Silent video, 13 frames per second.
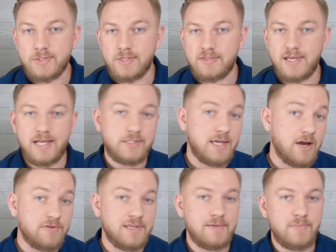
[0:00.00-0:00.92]
that that's
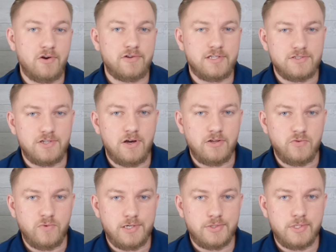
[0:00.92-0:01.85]
how the American
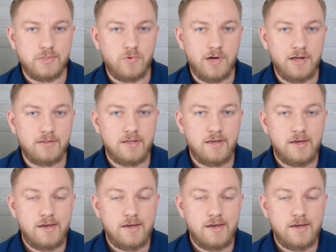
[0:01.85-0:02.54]
dollar works as well.